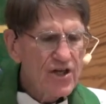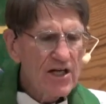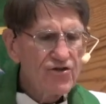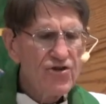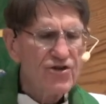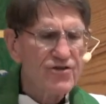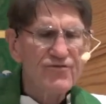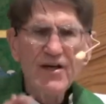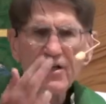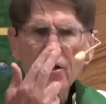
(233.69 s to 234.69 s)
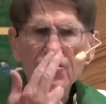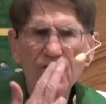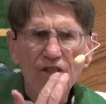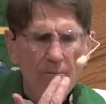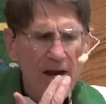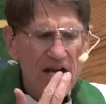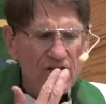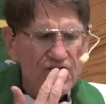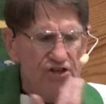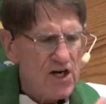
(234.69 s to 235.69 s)
touched his finger to the
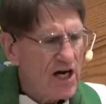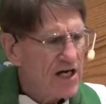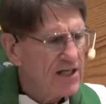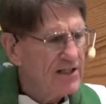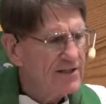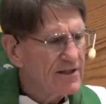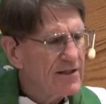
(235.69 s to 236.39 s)
man's tongue